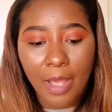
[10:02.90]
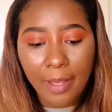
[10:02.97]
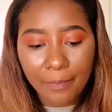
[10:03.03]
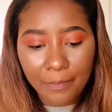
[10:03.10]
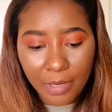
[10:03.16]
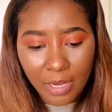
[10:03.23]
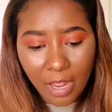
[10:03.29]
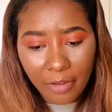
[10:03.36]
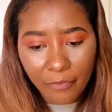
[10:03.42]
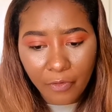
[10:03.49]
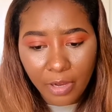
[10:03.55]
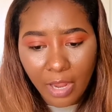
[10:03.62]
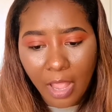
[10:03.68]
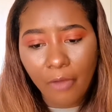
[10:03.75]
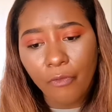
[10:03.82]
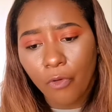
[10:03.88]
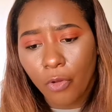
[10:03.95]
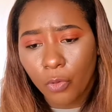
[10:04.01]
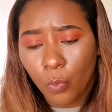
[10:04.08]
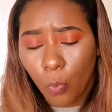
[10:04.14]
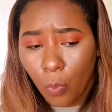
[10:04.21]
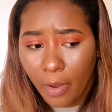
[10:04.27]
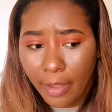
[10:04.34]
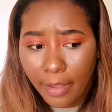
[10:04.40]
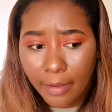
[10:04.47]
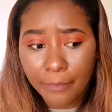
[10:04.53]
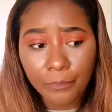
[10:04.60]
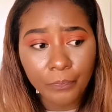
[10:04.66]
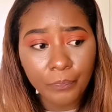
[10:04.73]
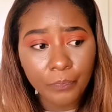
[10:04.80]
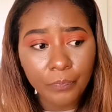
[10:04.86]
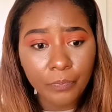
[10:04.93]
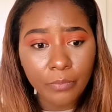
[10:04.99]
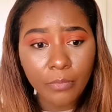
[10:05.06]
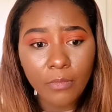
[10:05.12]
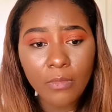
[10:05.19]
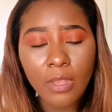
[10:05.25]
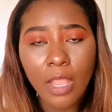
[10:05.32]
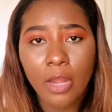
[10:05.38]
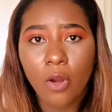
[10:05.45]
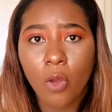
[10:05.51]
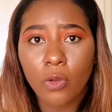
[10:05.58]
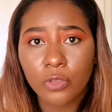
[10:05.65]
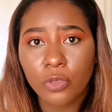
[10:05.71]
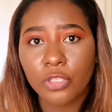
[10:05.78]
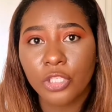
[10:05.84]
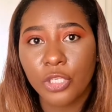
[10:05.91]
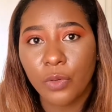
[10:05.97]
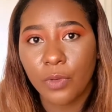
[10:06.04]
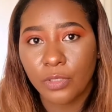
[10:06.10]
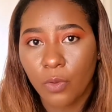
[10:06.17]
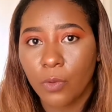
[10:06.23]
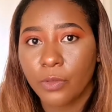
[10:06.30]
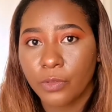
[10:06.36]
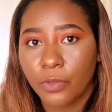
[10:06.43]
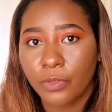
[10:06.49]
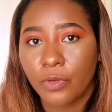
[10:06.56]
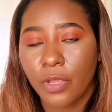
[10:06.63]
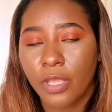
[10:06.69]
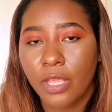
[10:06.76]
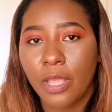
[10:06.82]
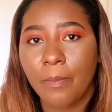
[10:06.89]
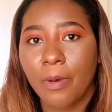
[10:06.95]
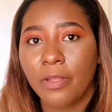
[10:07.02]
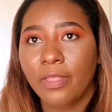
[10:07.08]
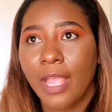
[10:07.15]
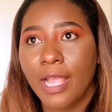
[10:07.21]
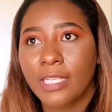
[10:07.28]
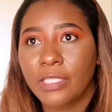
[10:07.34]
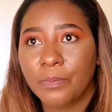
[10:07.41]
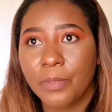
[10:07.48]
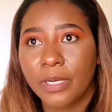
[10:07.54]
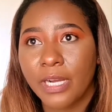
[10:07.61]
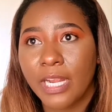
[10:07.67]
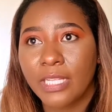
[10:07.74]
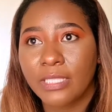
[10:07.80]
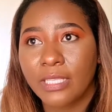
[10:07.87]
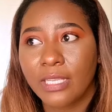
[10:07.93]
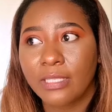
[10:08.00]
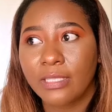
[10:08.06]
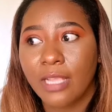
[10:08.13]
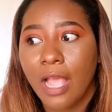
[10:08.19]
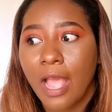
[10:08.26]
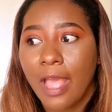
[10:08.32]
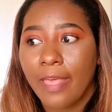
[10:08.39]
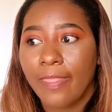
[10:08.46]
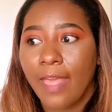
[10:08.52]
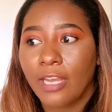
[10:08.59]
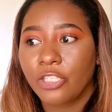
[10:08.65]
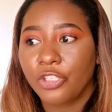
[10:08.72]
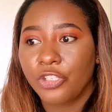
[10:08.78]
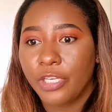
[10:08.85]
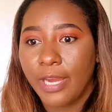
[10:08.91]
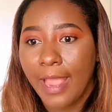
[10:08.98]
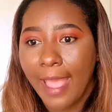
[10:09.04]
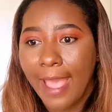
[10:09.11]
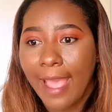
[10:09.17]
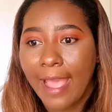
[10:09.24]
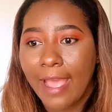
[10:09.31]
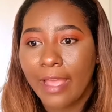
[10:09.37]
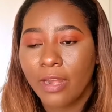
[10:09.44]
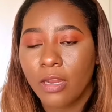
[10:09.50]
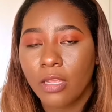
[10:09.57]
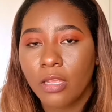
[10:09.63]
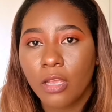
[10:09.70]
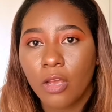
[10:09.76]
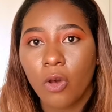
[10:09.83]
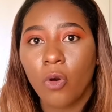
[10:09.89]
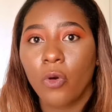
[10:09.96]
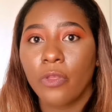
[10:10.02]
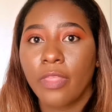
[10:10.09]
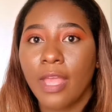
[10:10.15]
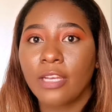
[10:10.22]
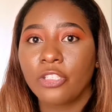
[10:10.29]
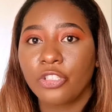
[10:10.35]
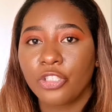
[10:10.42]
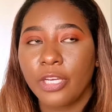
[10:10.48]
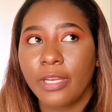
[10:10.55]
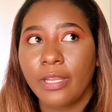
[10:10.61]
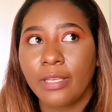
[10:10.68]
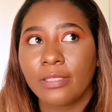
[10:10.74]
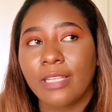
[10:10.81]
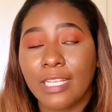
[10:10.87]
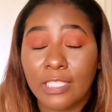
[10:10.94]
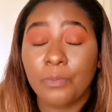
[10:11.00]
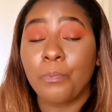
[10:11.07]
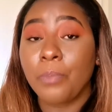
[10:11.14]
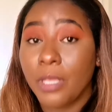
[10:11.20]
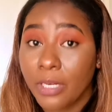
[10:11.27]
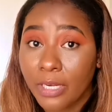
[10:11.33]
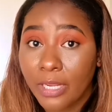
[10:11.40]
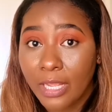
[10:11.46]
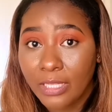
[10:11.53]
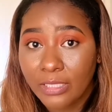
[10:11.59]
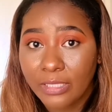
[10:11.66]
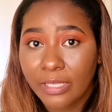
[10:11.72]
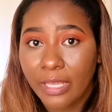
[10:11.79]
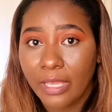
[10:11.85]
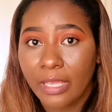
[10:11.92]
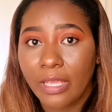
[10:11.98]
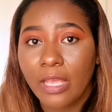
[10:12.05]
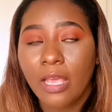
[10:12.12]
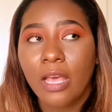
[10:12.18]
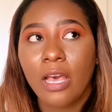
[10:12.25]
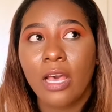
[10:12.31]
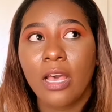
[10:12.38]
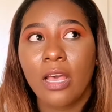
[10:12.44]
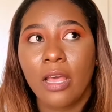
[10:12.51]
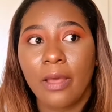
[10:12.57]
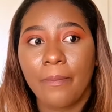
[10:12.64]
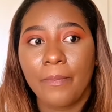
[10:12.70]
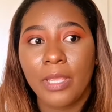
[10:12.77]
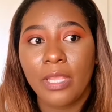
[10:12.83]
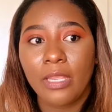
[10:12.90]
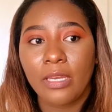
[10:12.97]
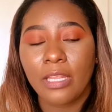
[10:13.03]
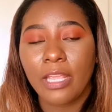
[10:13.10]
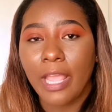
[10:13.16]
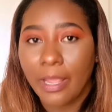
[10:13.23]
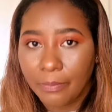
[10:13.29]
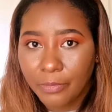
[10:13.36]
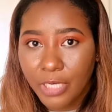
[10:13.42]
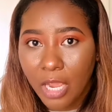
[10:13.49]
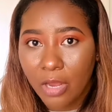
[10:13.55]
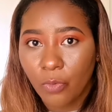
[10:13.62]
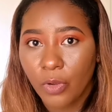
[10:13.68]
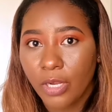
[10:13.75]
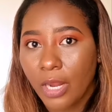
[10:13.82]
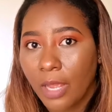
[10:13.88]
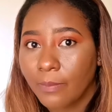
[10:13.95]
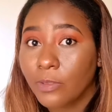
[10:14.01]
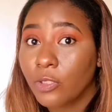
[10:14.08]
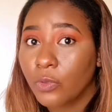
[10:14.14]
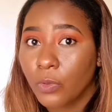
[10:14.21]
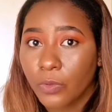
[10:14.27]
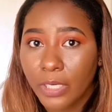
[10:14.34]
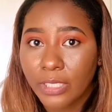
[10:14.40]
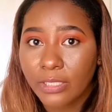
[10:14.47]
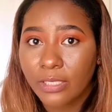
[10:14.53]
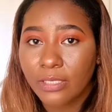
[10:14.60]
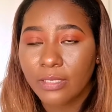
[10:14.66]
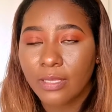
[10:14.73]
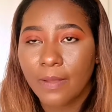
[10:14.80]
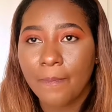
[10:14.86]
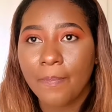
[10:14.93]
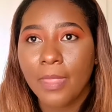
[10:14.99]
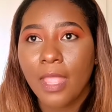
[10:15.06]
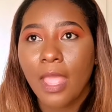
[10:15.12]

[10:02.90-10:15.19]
up in Africa, I forgot where, and also she was also talking about the experiences that she had or that she is experiencing in Cape Town when it comes to racism.